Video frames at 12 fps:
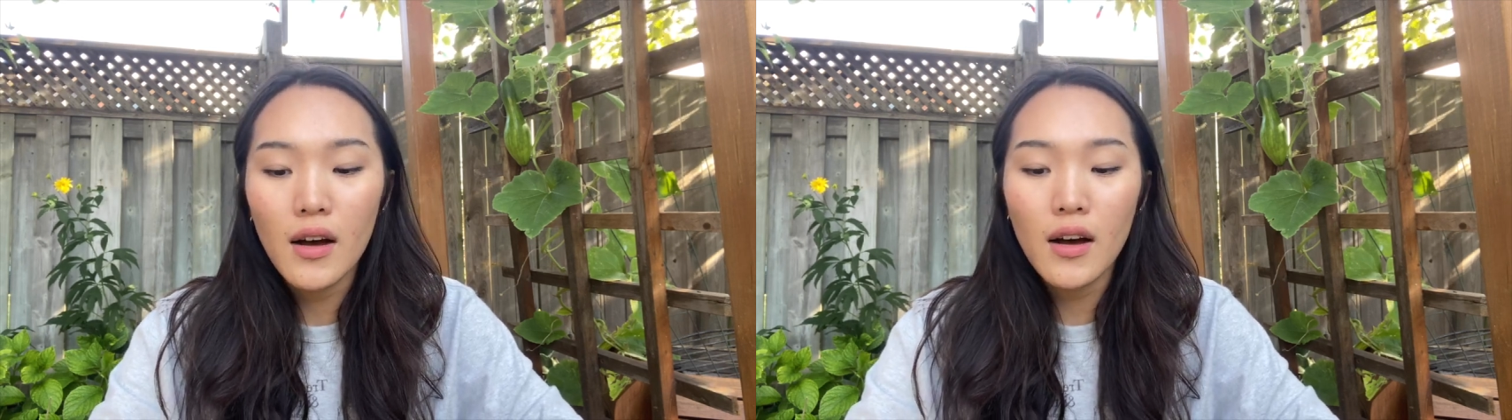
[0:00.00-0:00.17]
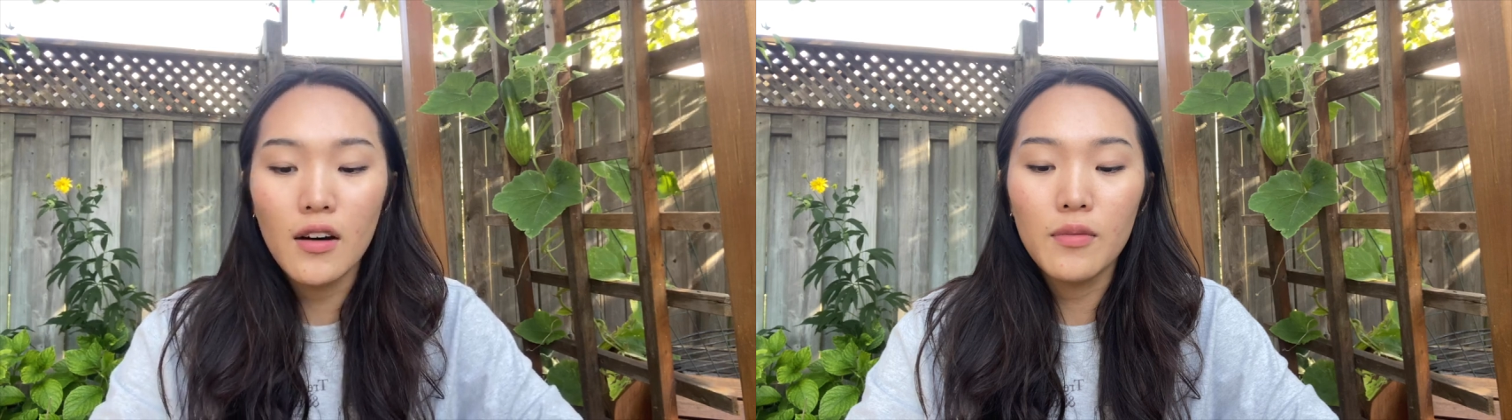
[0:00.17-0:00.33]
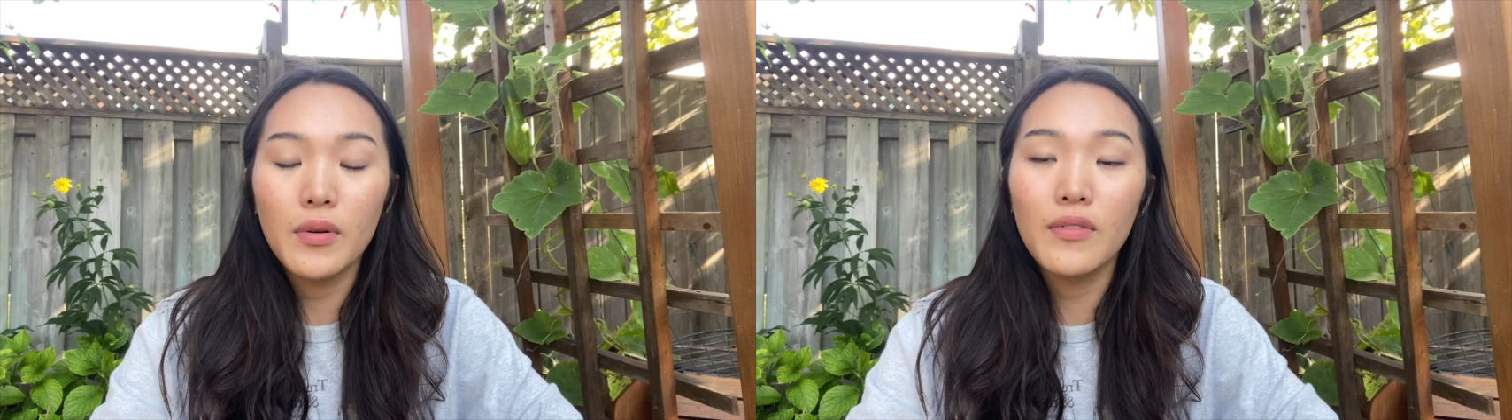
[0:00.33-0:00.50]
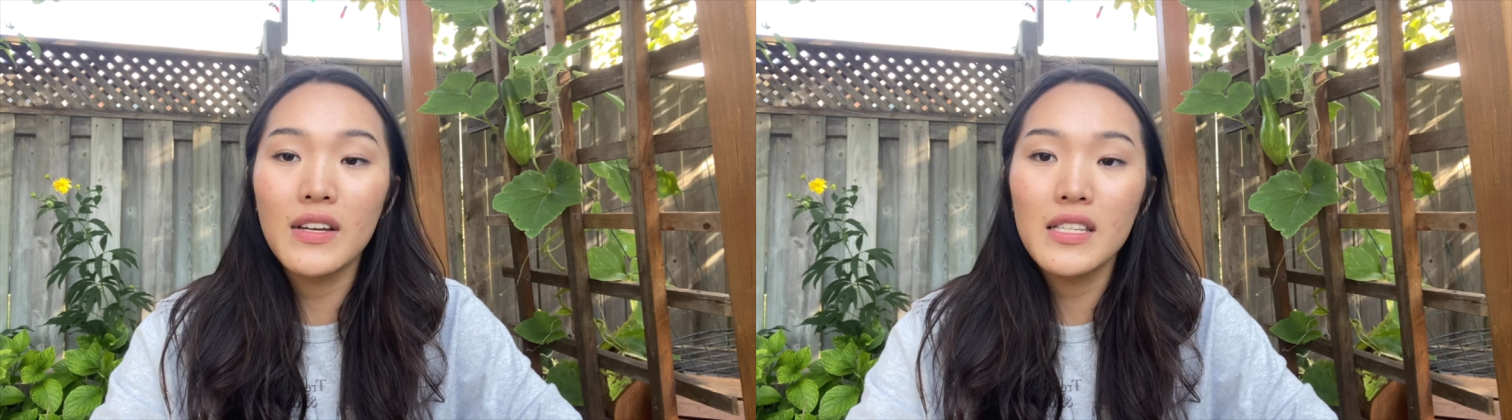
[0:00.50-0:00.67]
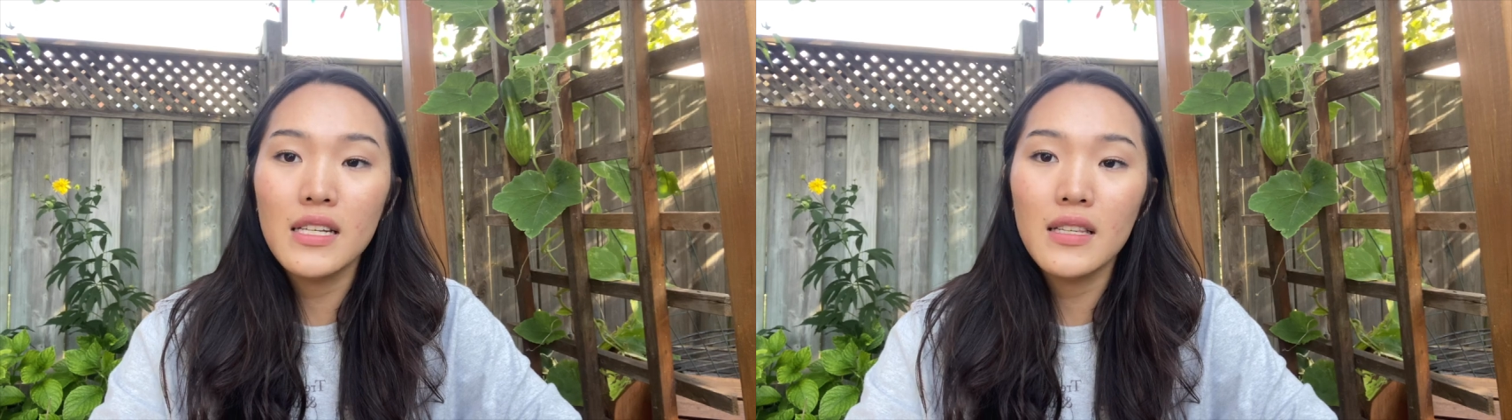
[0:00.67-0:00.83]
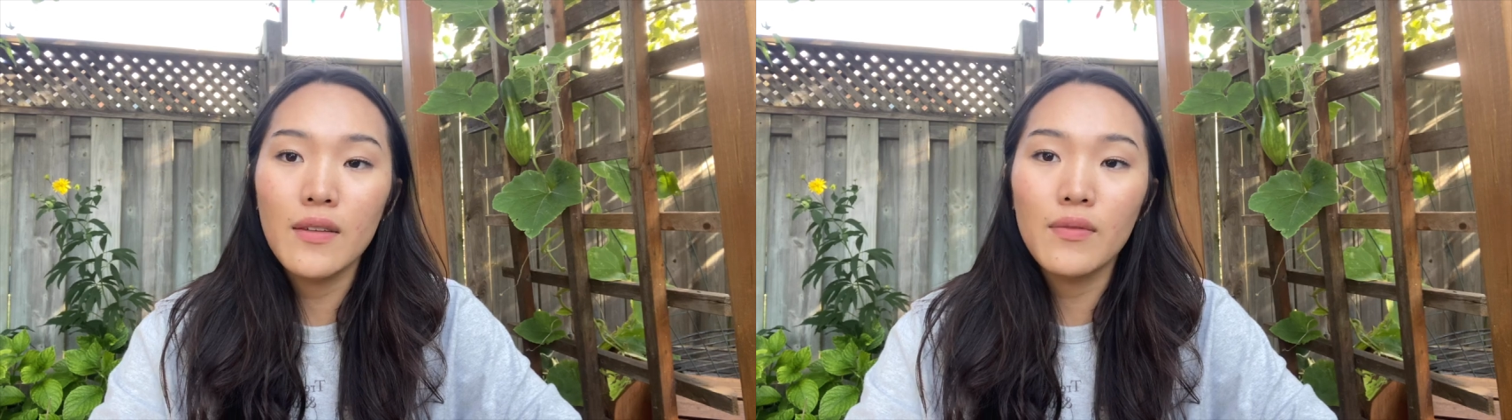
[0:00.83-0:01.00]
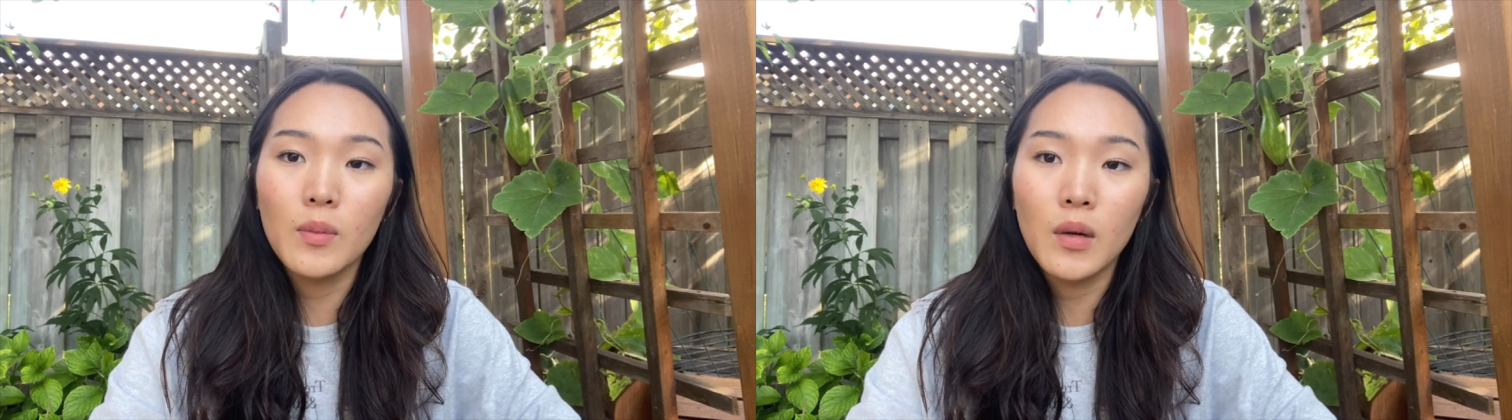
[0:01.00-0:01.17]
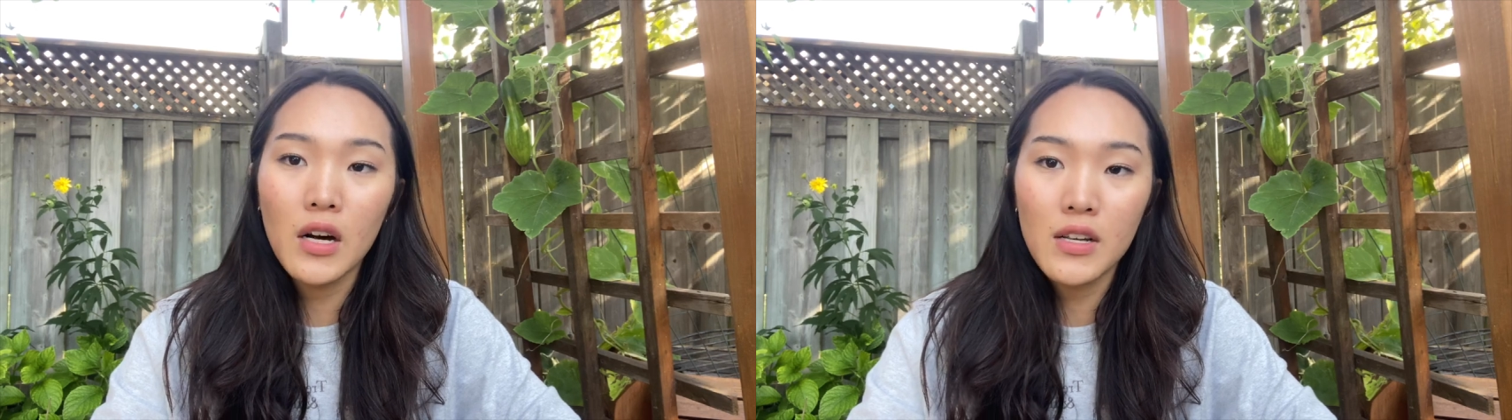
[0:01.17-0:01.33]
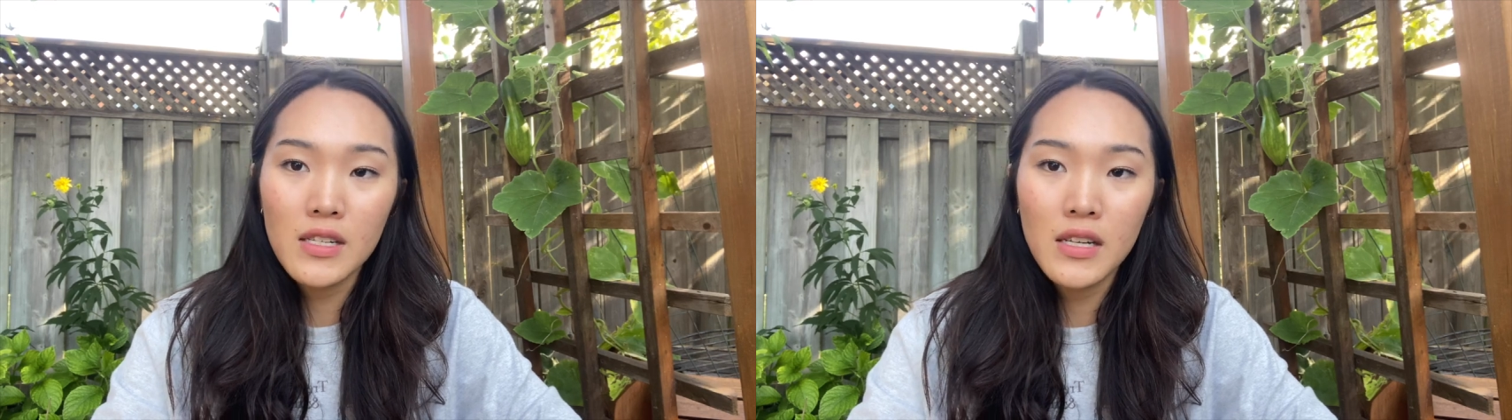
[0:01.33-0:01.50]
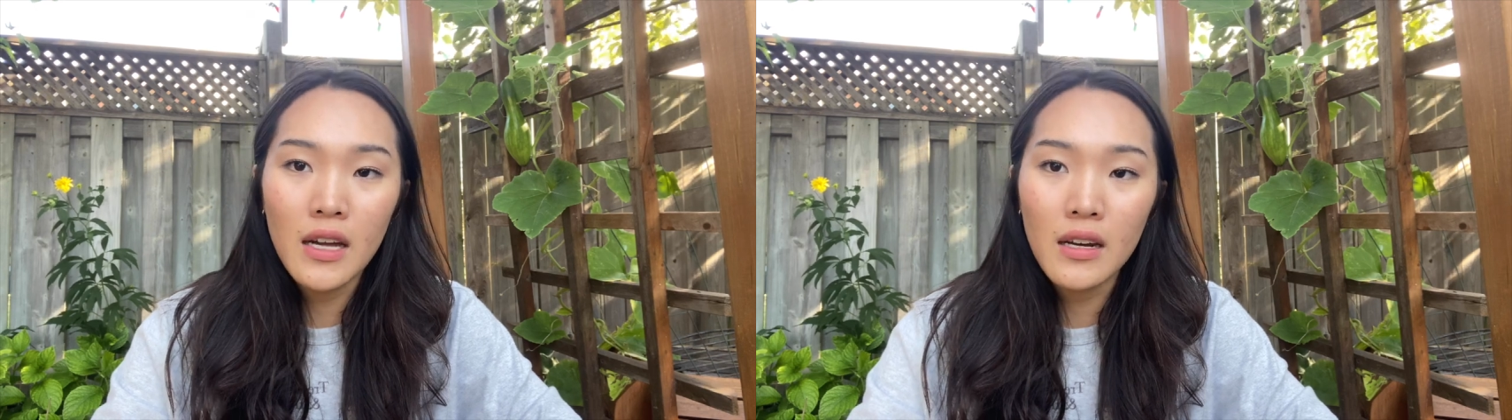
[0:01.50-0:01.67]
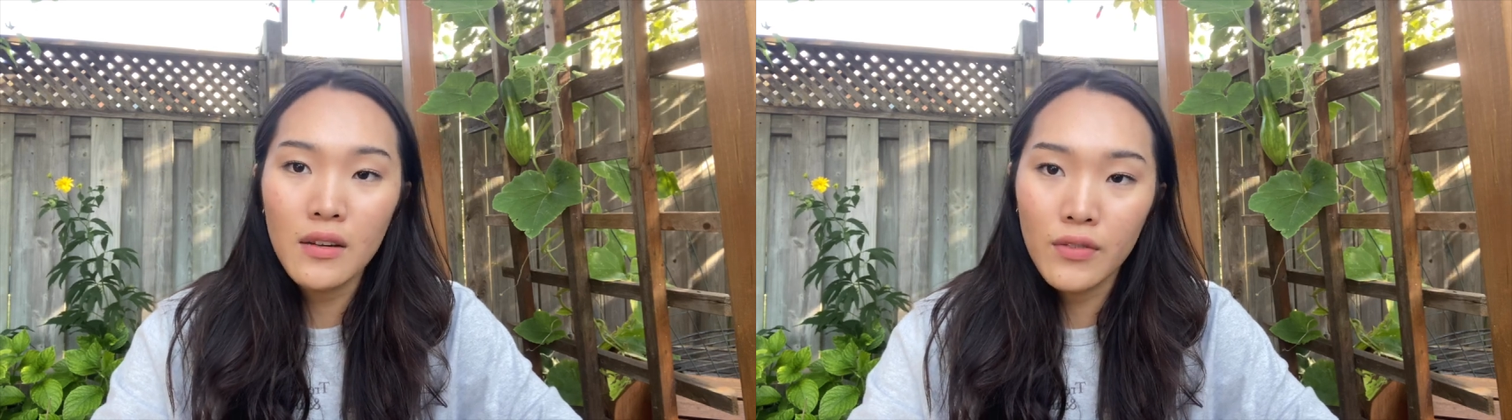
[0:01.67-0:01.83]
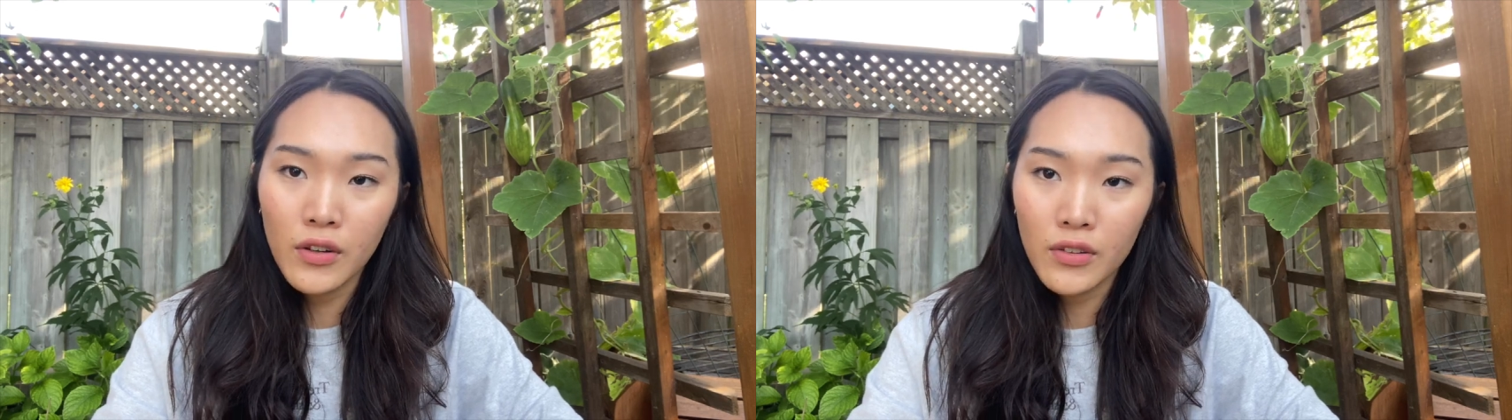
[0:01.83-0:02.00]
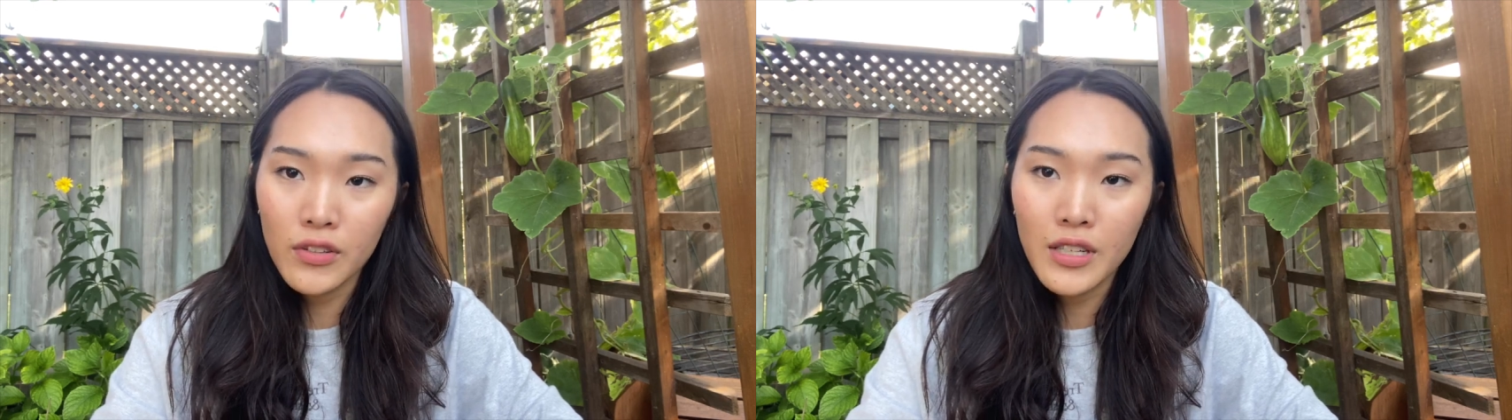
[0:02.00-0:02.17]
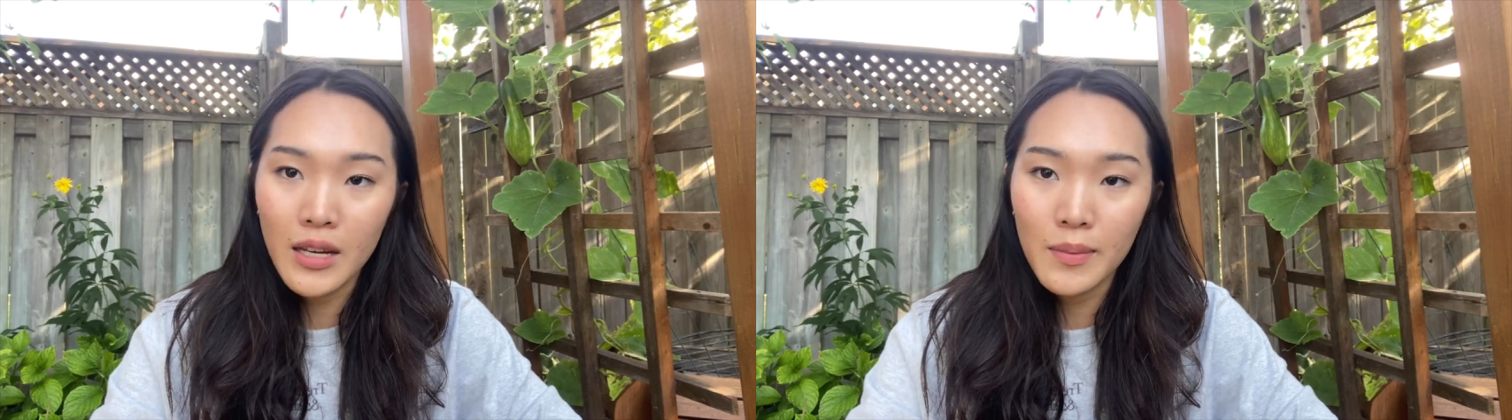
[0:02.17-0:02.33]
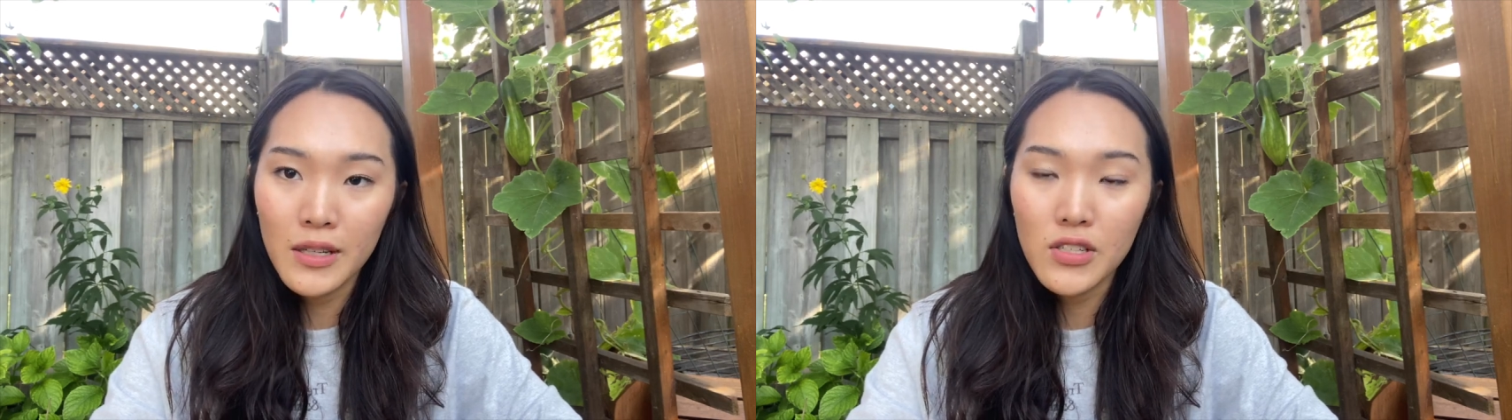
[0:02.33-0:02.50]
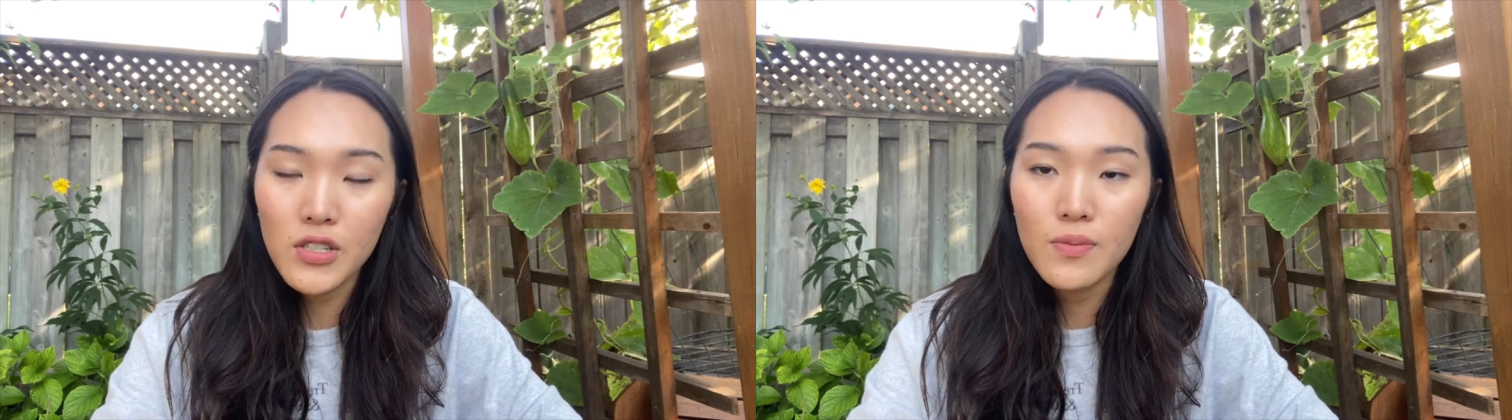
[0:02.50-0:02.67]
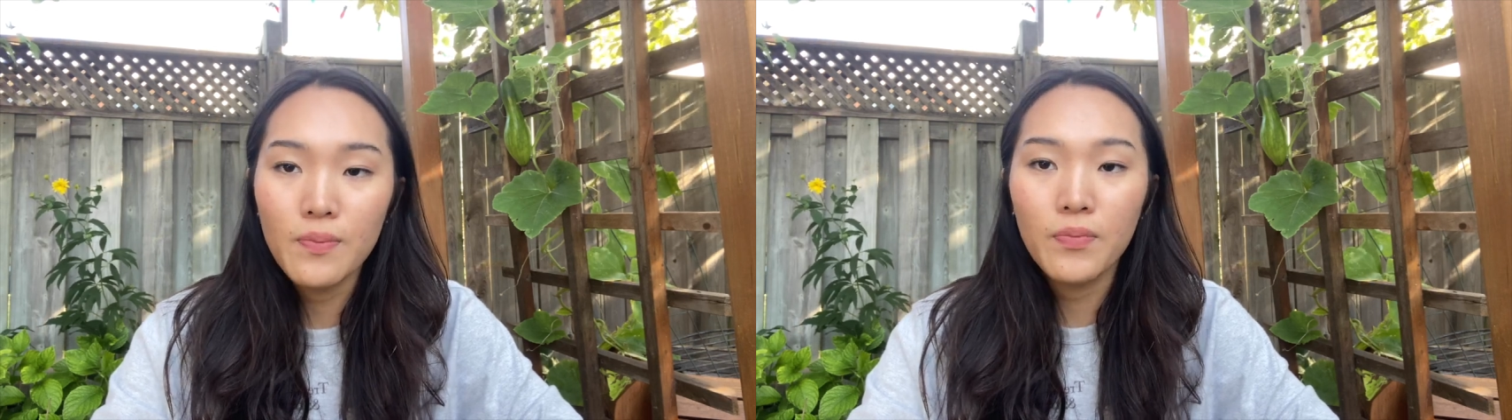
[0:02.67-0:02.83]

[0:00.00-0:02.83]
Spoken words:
of preventing them from causing any further damage.